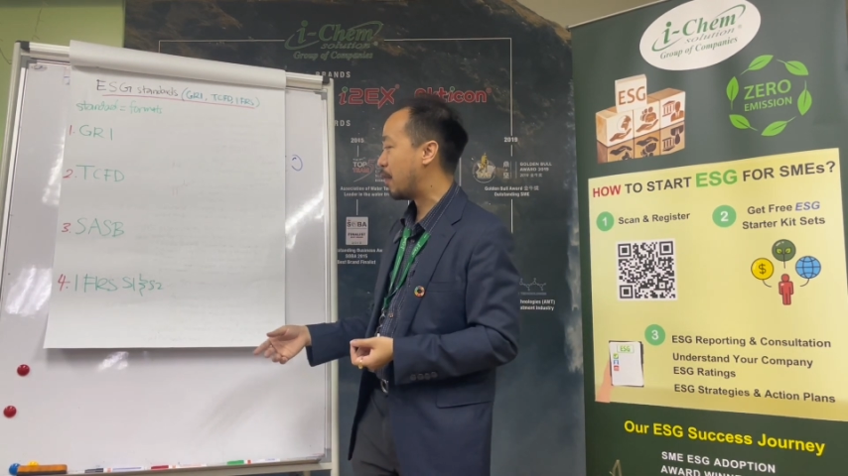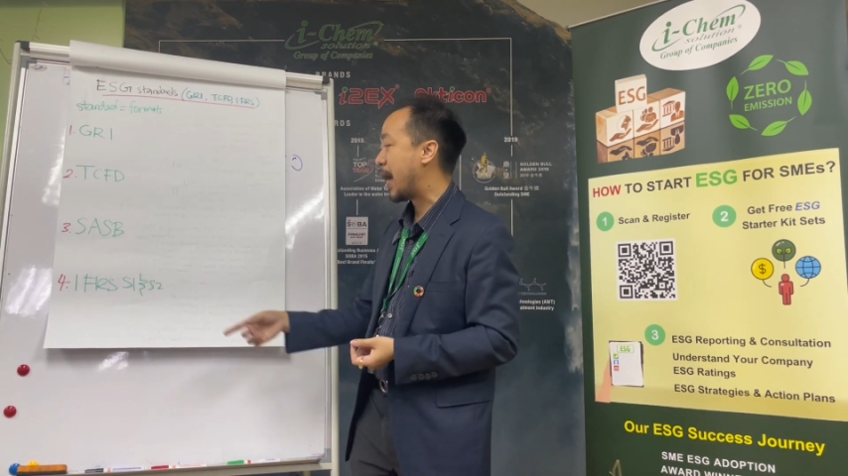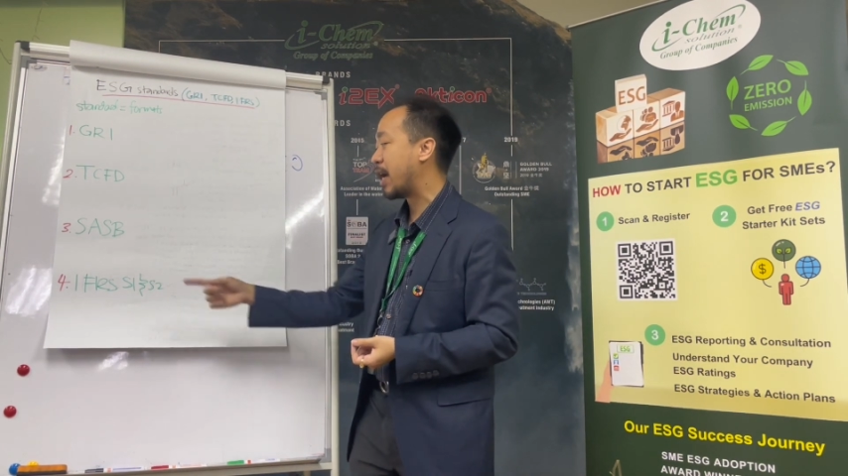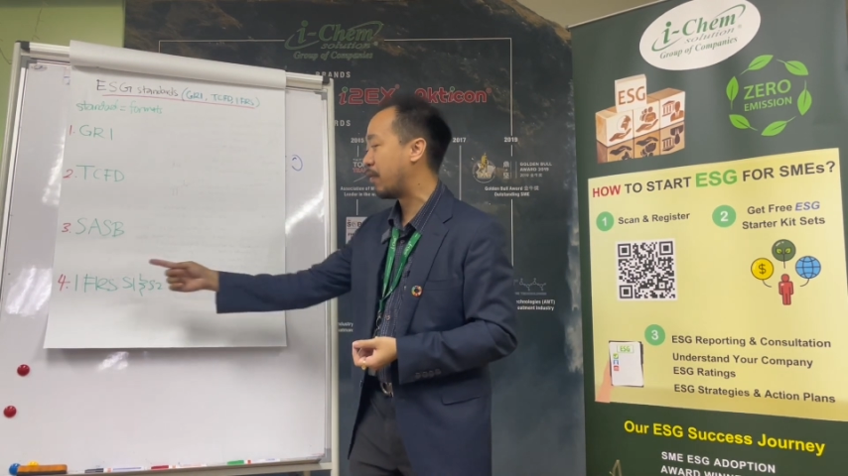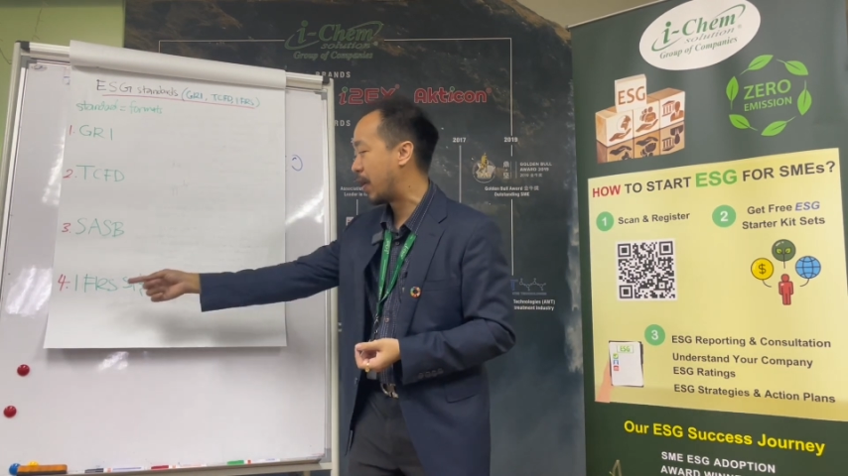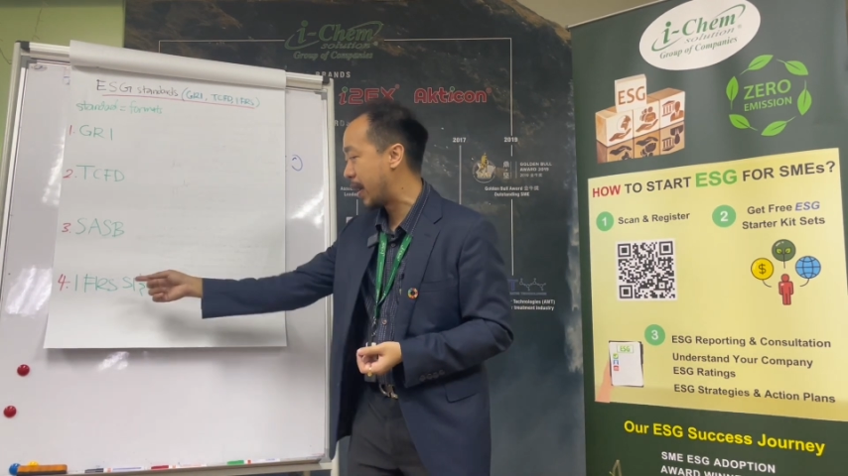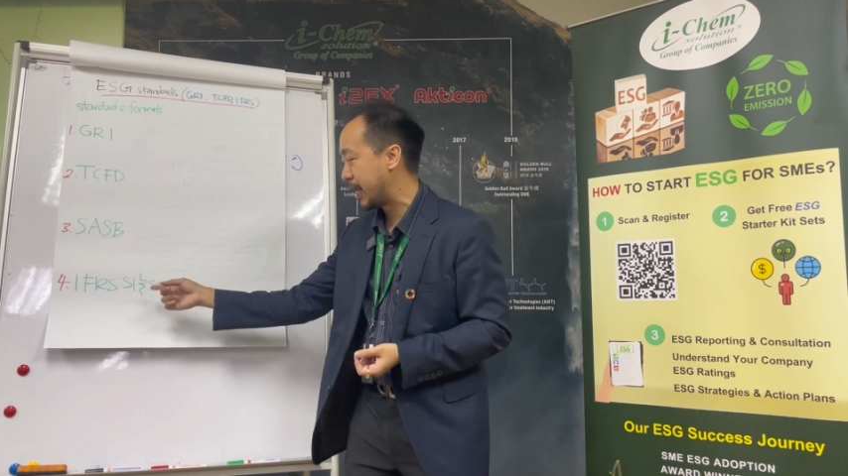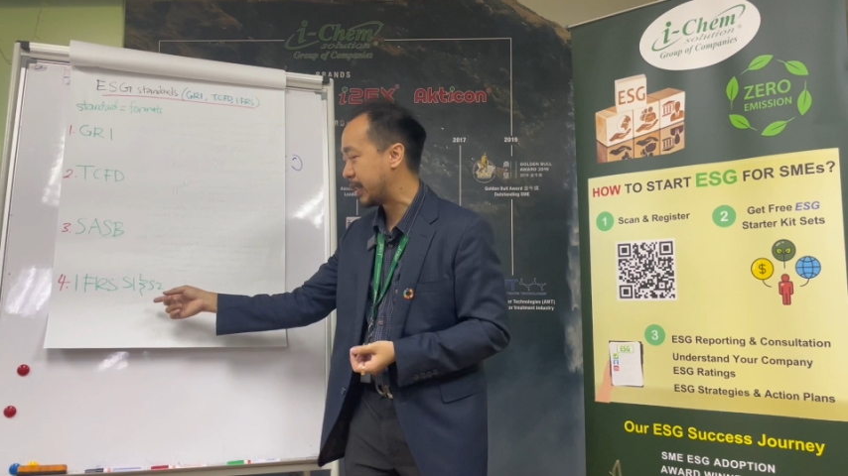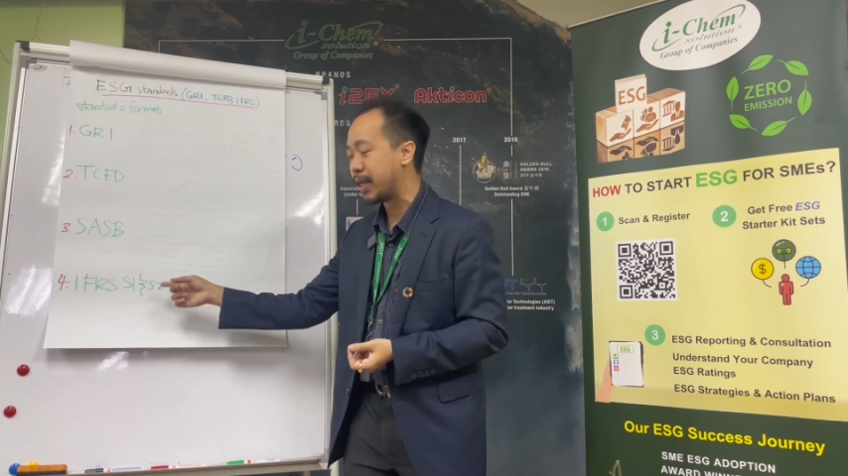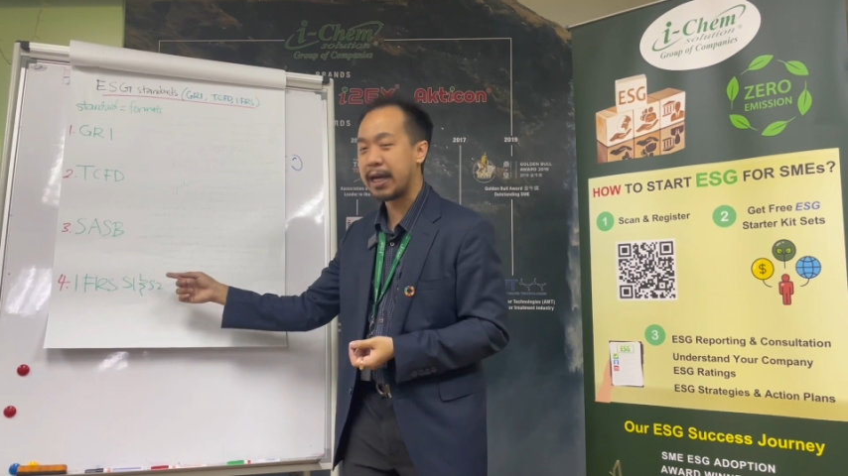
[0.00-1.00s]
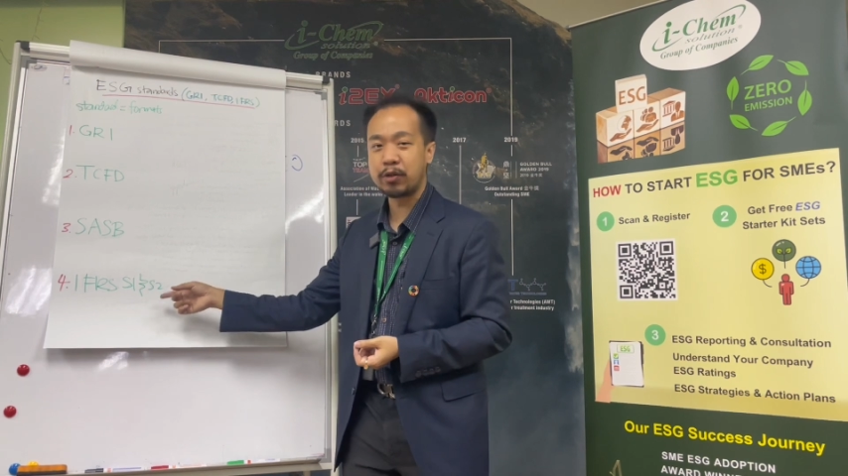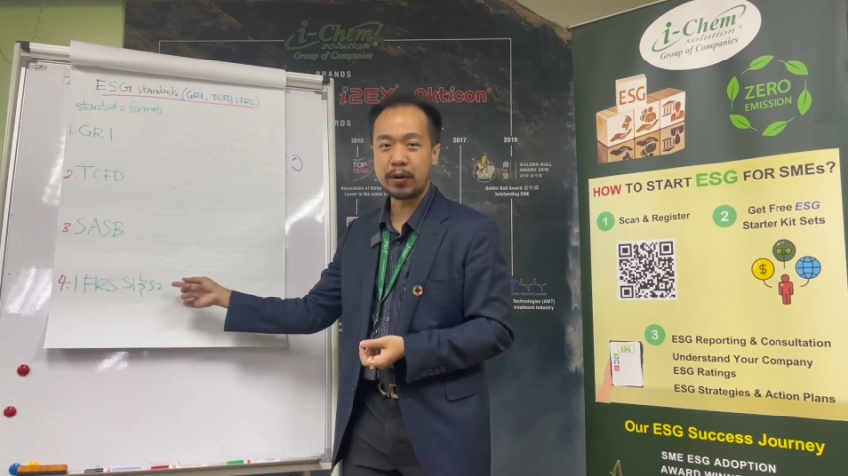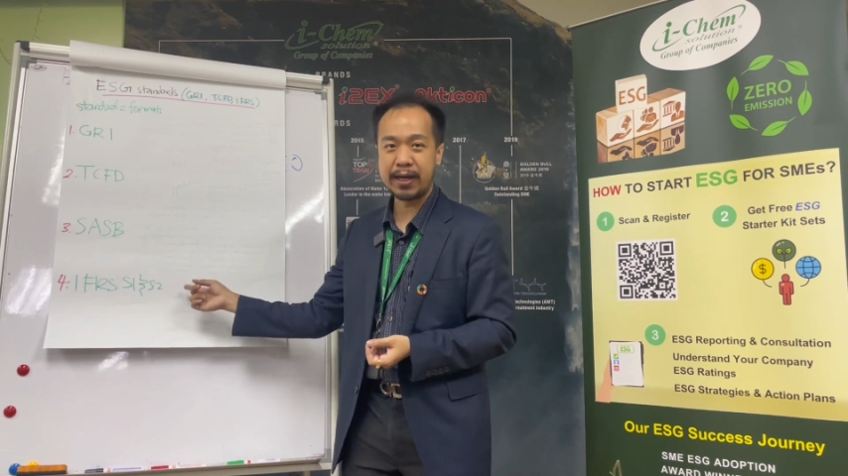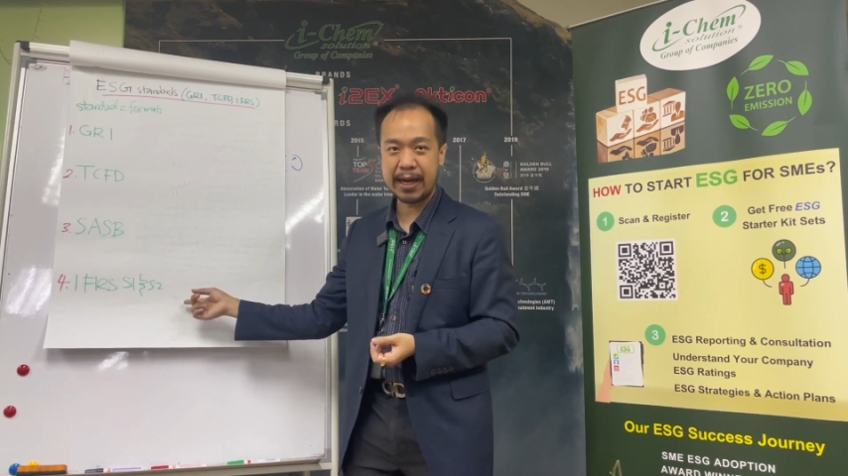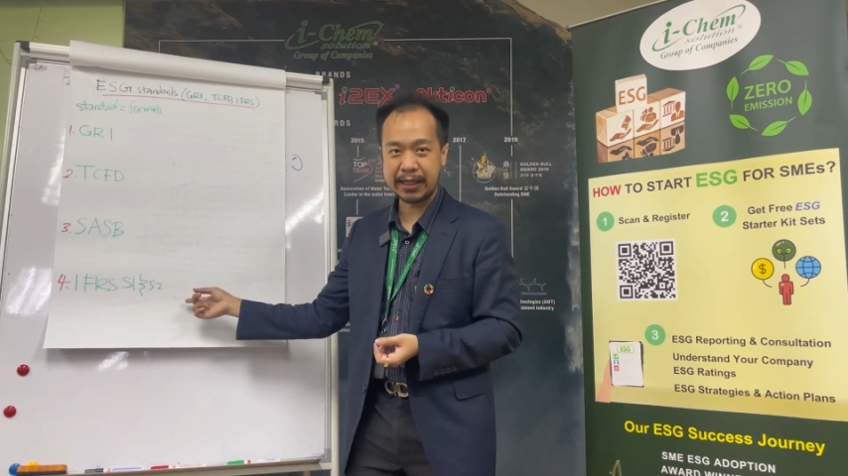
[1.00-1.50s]
IFRS S1
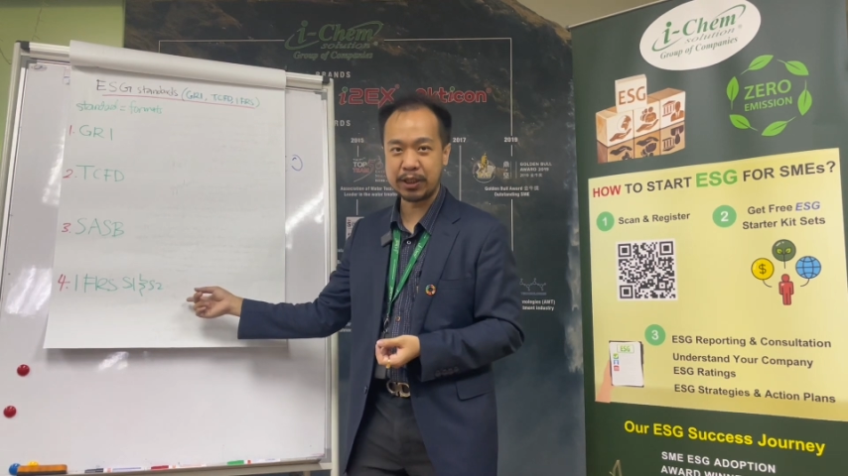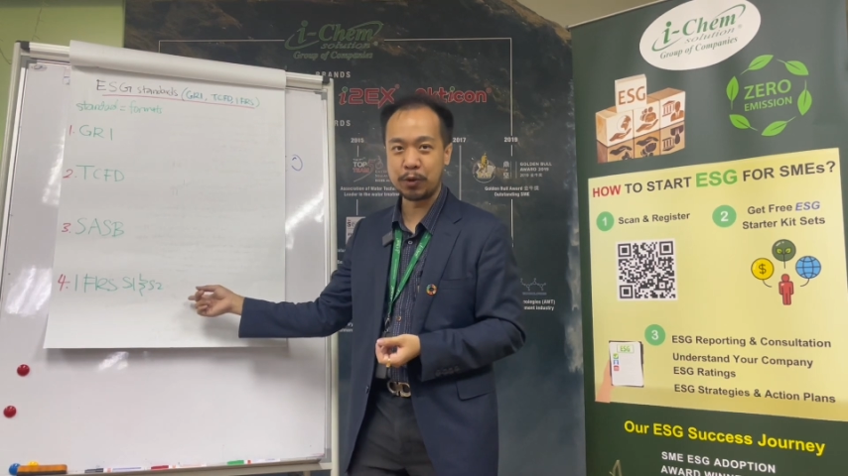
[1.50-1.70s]
and S2.